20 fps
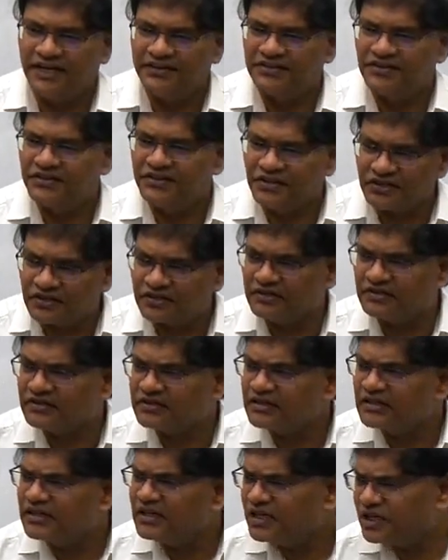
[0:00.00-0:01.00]
is due
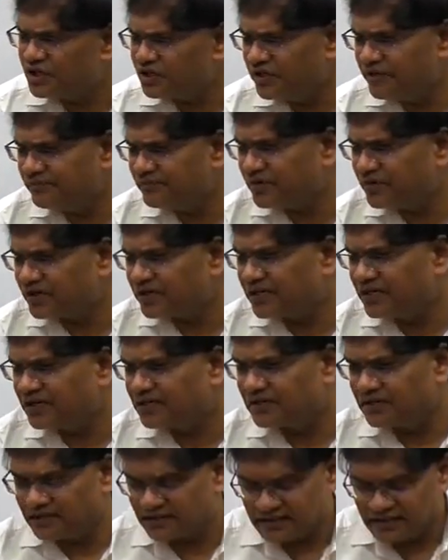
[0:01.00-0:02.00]
to two
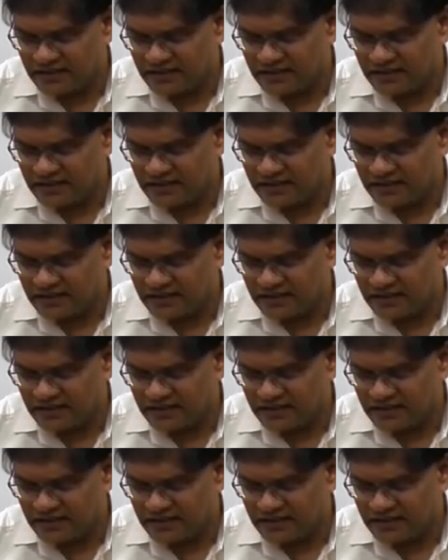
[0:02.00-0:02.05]
important